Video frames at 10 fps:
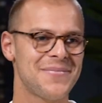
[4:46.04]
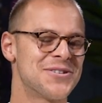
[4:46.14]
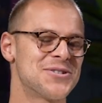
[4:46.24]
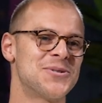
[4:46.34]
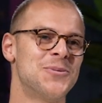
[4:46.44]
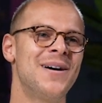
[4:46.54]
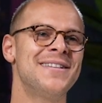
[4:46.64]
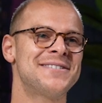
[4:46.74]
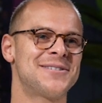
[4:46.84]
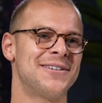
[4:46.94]
Just the
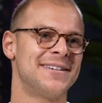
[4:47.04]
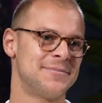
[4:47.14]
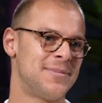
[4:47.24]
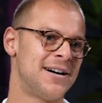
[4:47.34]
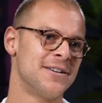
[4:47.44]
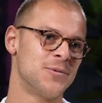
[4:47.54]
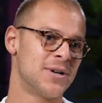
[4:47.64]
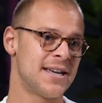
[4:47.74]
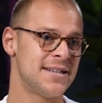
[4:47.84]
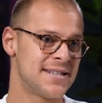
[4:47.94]
one-sided part of
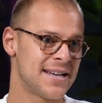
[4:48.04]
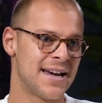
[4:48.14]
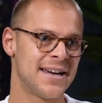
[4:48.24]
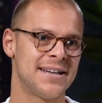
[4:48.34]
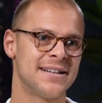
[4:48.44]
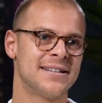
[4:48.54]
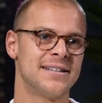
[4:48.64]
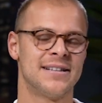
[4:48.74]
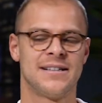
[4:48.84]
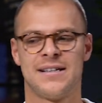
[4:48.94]
what he's saying,
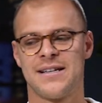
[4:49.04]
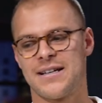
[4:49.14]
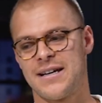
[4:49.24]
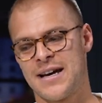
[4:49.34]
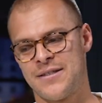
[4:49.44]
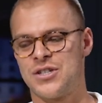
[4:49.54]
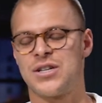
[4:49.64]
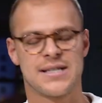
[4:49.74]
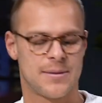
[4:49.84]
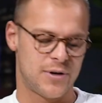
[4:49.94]
and then
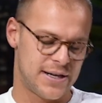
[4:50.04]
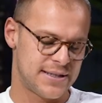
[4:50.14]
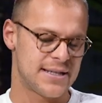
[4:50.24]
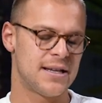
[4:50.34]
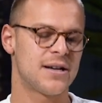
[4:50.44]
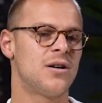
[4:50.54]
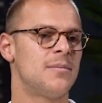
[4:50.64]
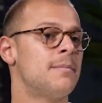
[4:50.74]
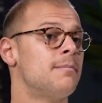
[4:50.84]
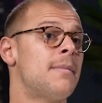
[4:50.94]
she's come around and said, like,
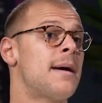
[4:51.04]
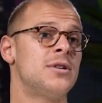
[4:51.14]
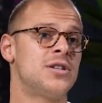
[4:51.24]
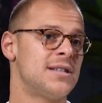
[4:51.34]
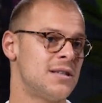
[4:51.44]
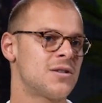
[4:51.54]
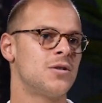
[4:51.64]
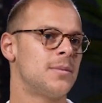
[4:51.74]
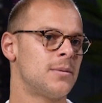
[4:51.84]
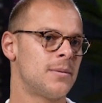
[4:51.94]
oh, maybe she's
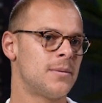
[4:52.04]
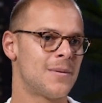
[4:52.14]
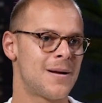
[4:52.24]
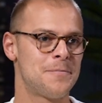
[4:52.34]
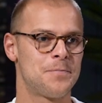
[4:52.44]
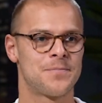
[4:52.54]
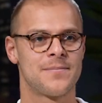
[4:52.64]
insecure, blah, blah, blah, blah.